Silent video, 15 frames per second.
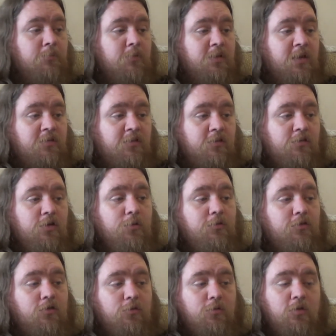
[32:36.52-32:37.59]
This is
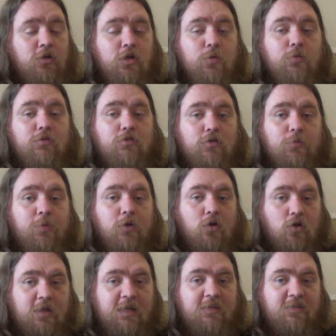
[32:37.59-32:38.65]
New Super
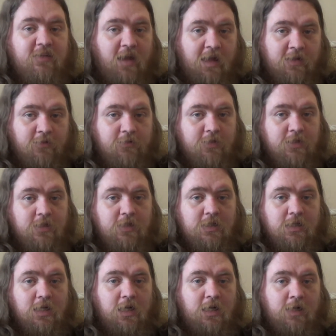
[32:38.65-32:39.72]
Lucky's Tale,
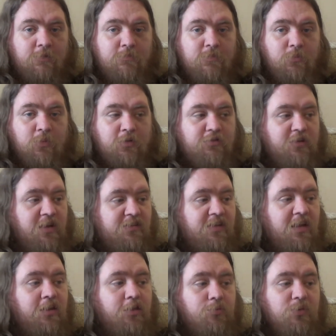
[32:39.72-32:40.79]
which is
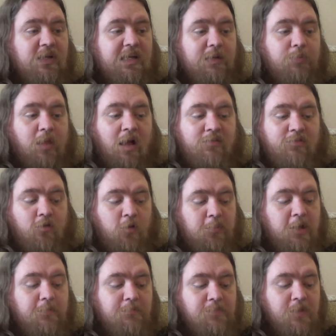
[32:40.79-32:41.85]
a 3D
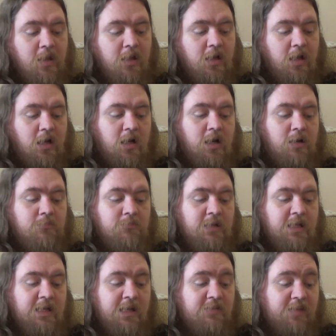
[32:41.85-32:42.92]
platformer.
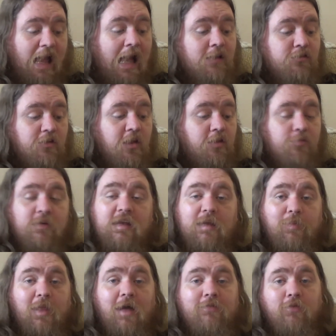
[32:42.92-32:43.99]
It is actually a
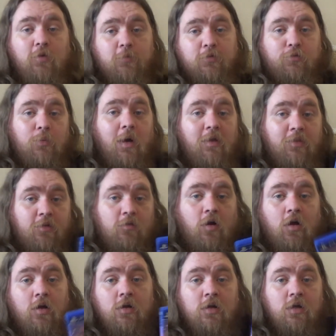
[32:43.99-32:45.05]
3D platform as well. There
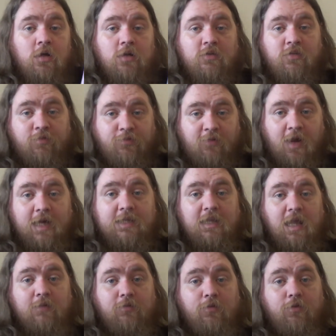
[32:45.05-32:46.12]
are defined
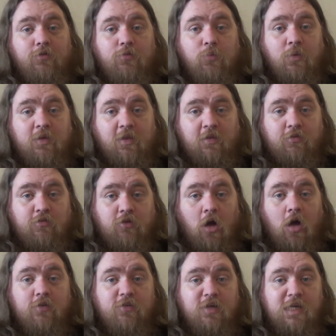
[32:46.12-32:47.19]
levels with a
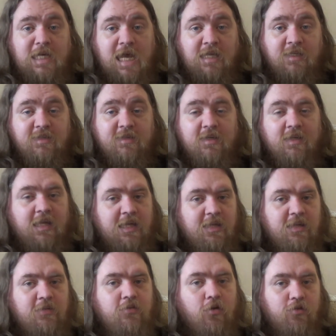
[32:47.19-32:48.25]
start and an end.
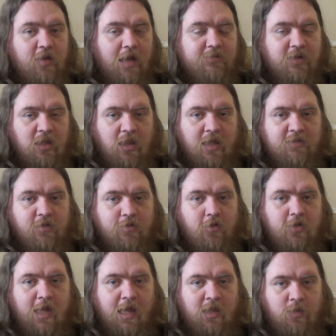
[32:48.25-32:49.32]
It does have a
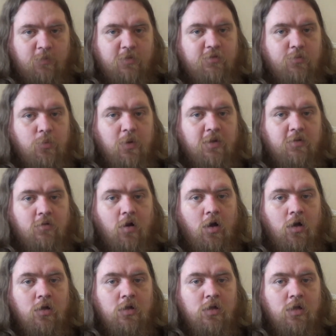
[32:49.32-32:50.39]
collectathon element where there
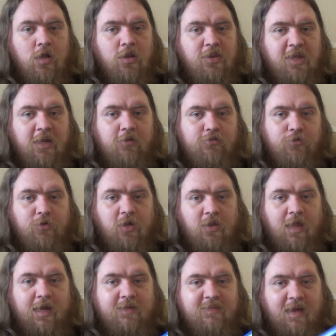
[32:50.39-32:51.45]
are things you
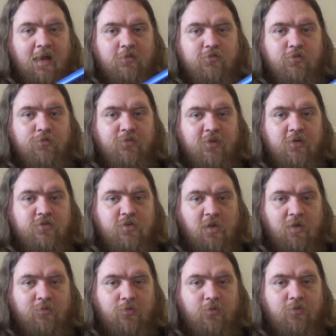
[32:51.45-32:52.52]
collect as you finish
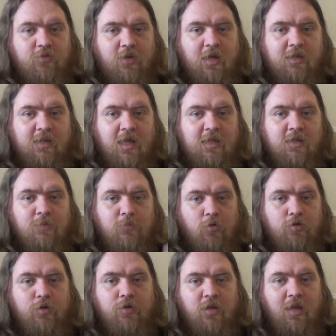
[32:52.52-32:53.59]
levels, and then the
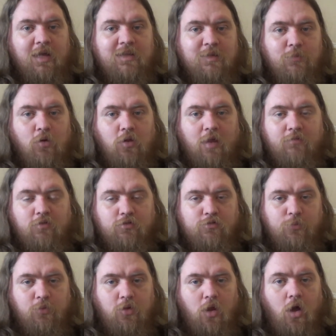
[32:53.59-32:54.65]
more you collect, the more levels
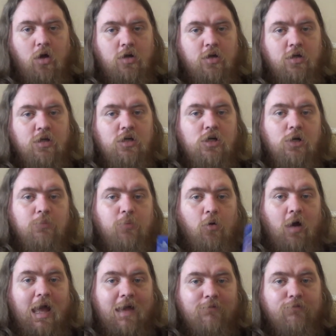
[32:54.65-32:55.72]
you unlock.
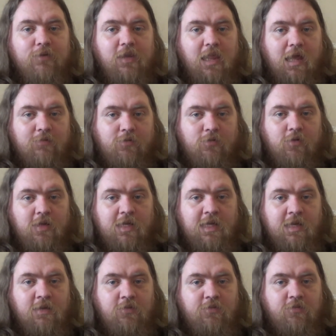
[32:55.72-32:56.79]
But every level
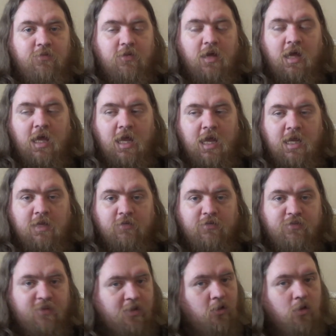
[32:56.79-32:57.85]
is a
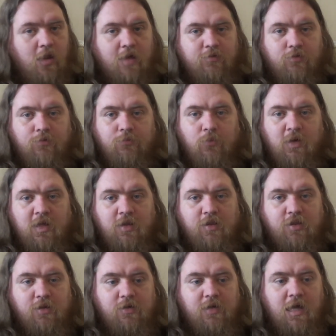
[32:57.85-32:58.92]
single level
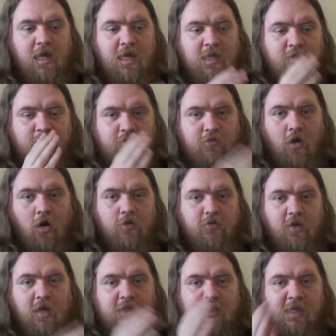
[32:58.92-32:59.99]
with a start
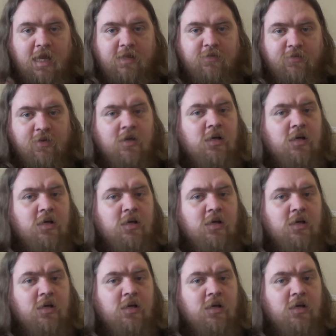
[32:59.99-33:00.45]
and an end.